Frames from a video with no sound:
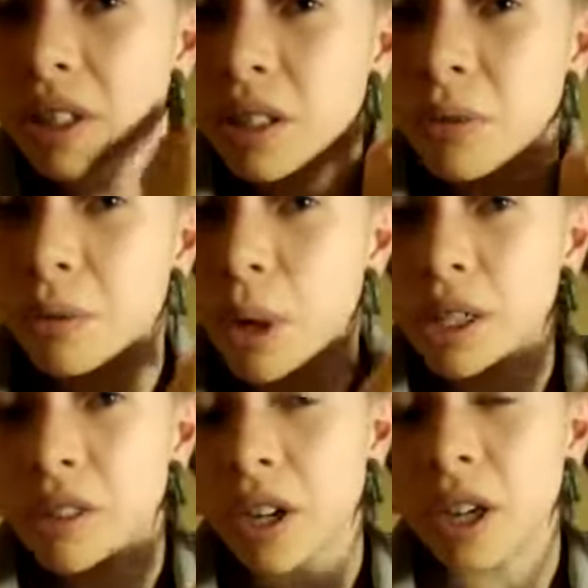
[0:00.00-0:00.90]
it still
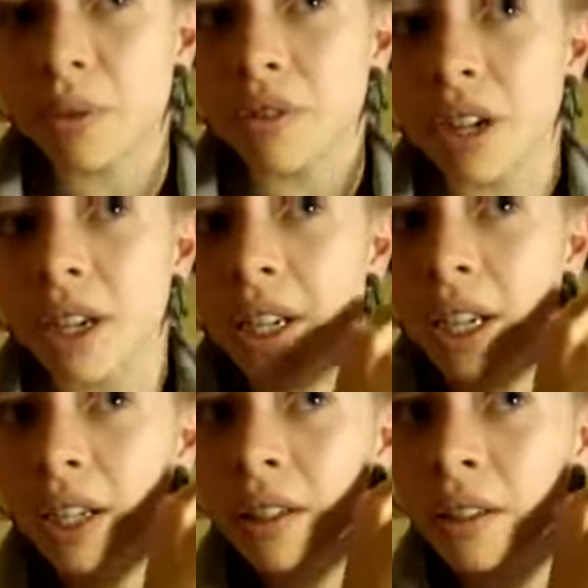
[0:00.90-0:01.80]
works fine with fine
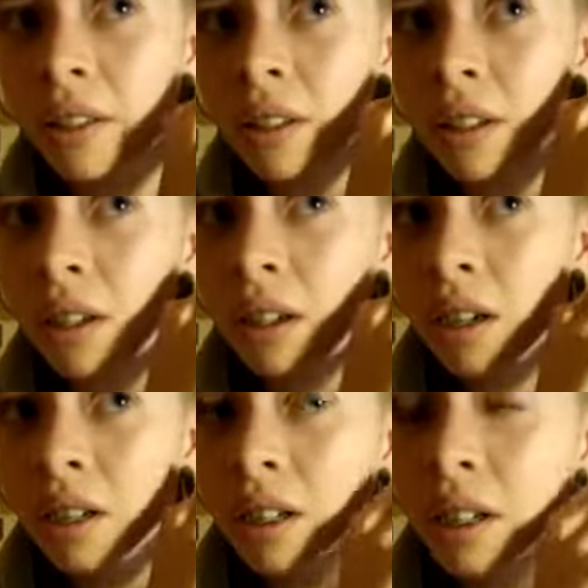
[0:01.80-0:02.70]
hair.
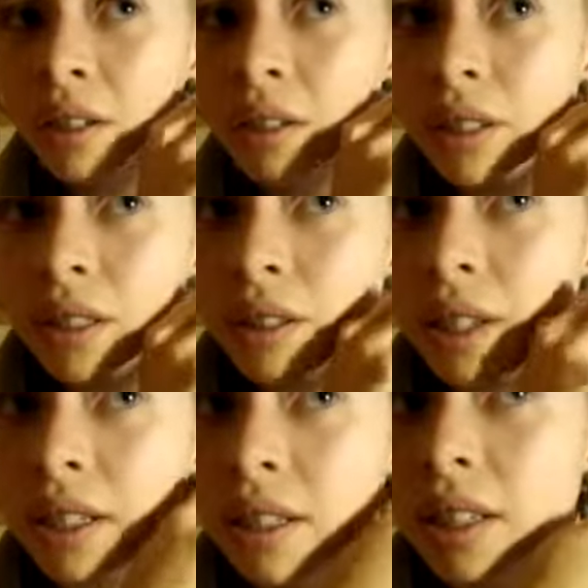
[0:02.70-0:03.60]
You know, it's not
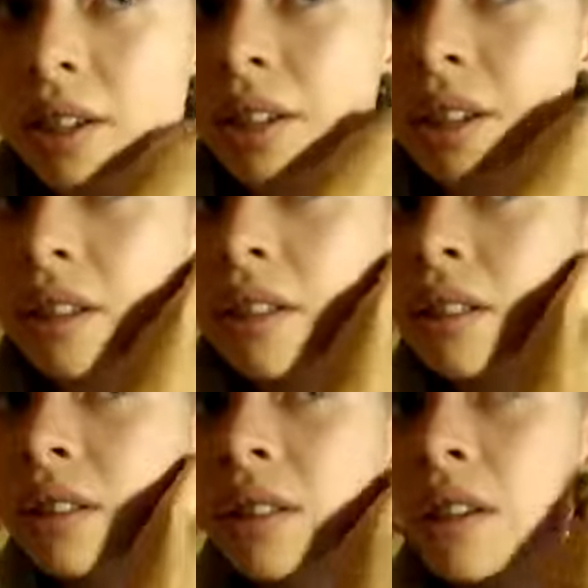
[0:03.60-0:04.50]
necessary to
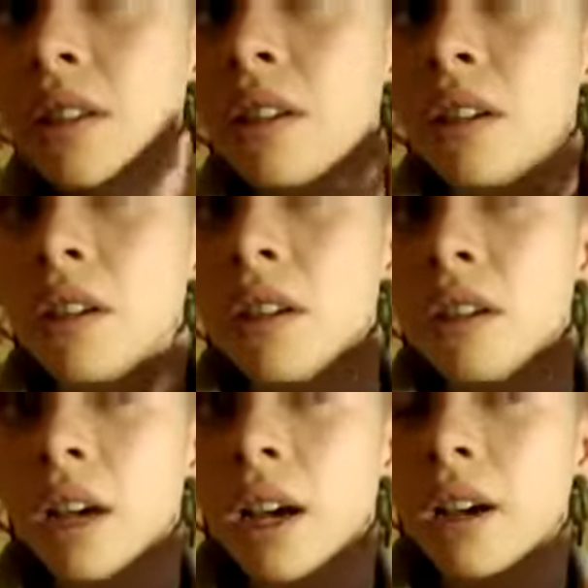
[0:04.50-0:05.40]

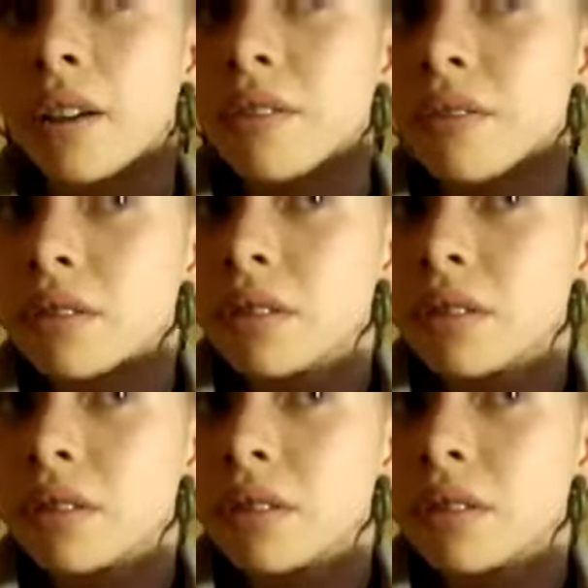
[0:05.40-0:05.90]
have